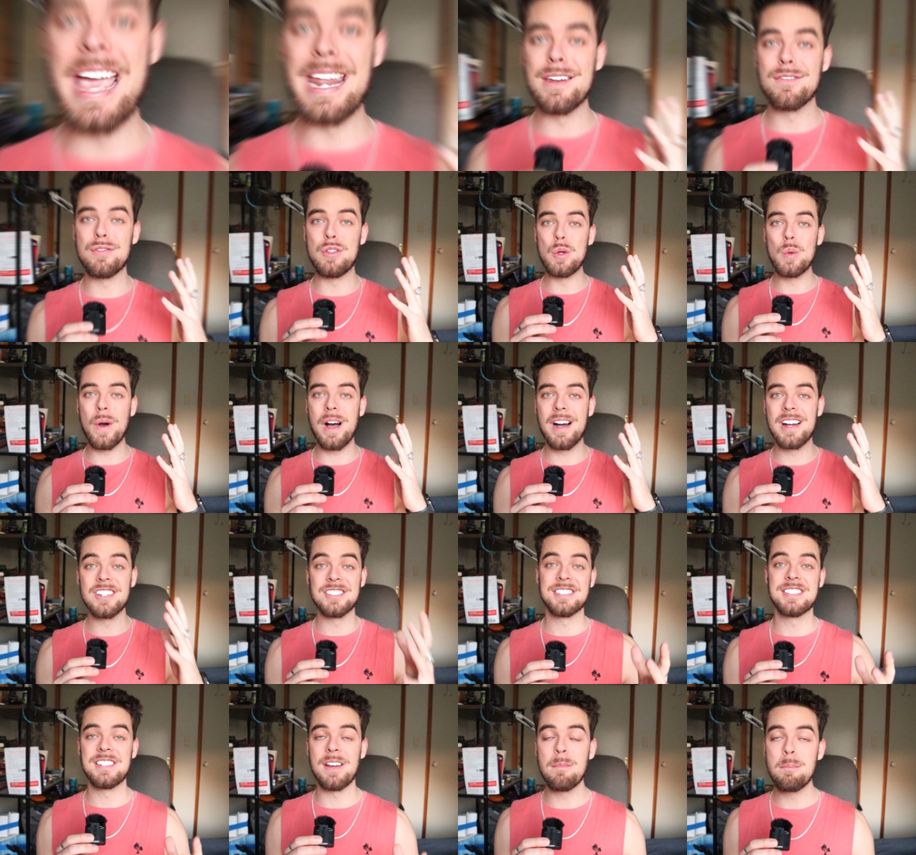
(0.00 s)
And if you are
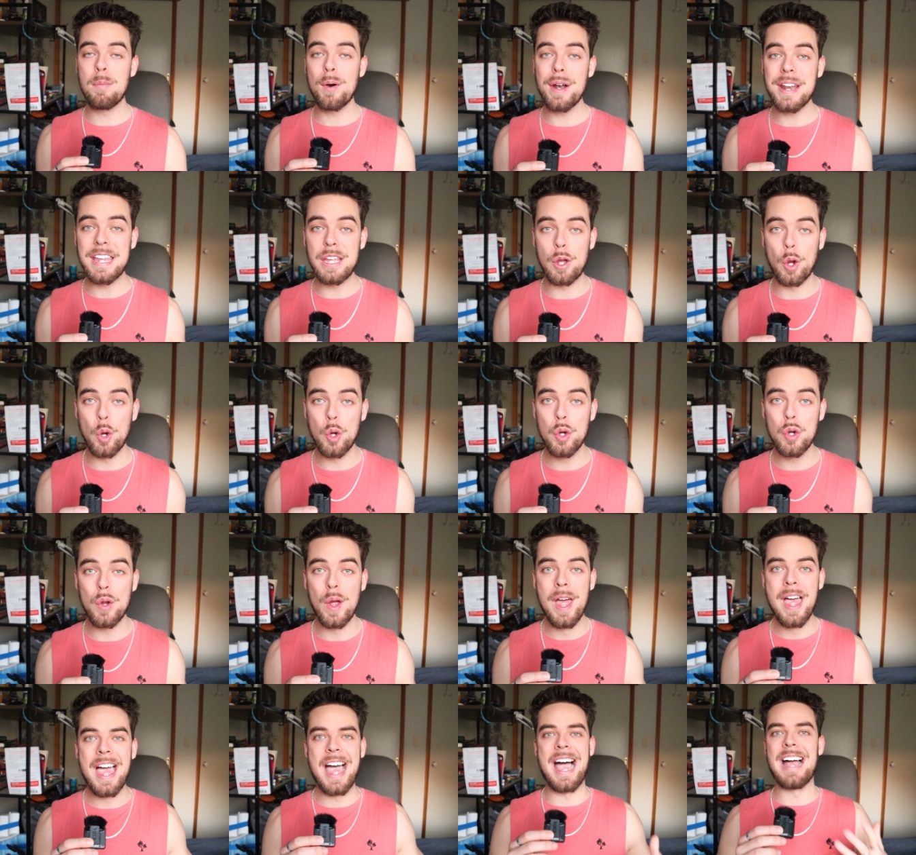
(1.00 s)
somebody who
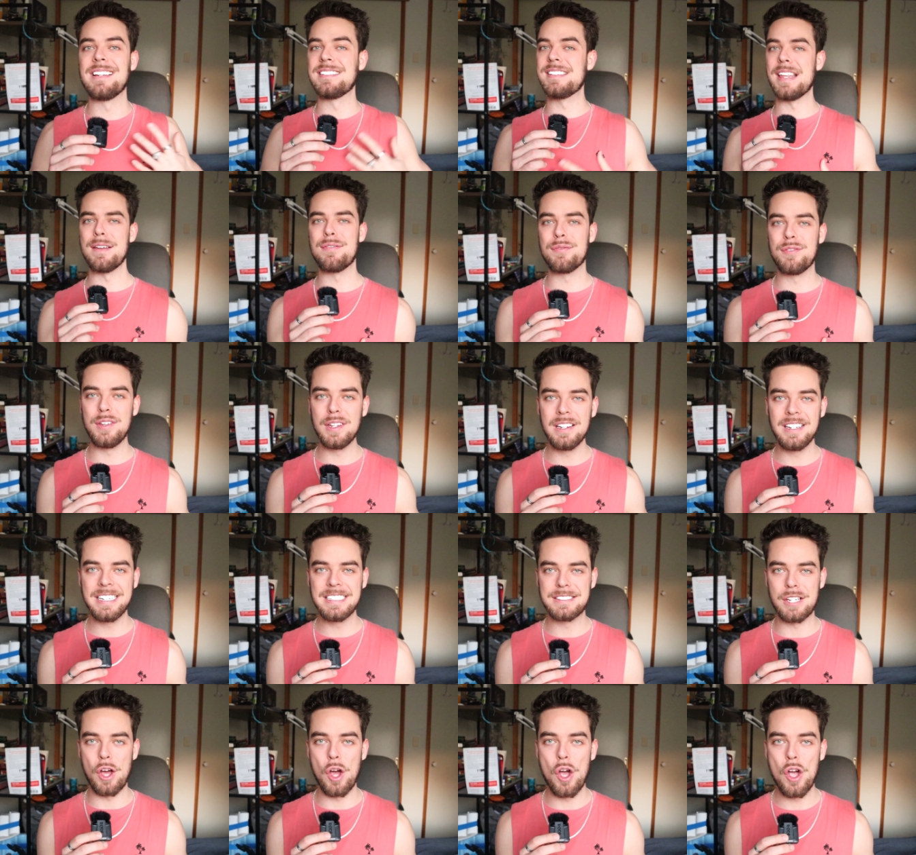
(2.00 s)
has their
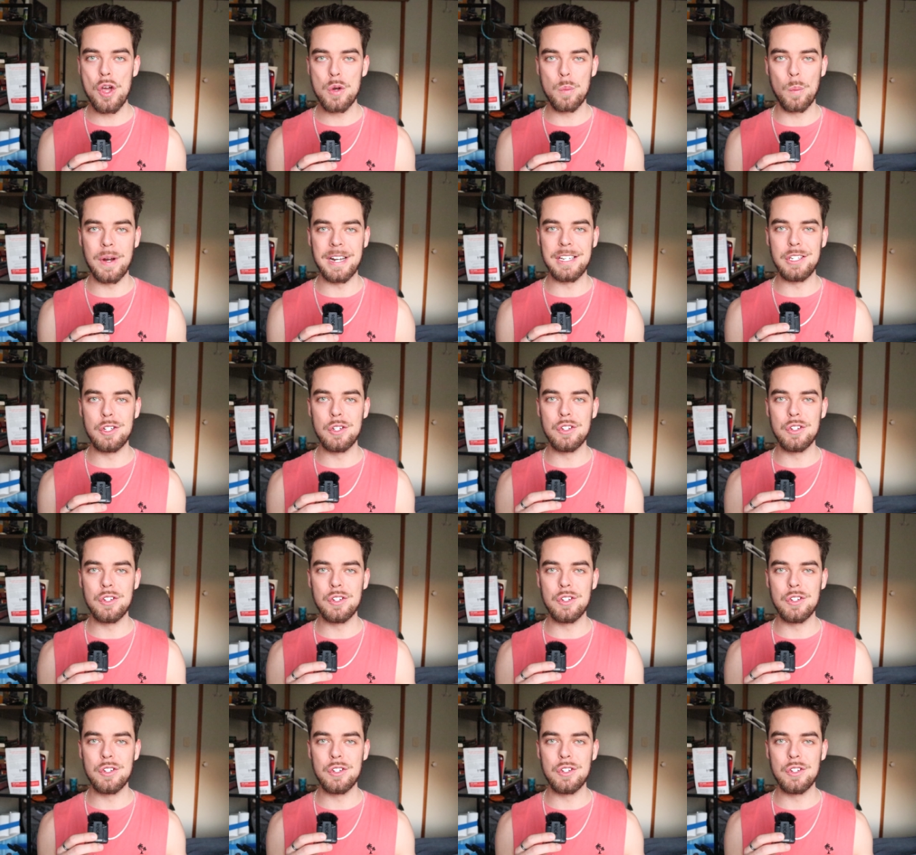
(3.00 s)
feelings hurt when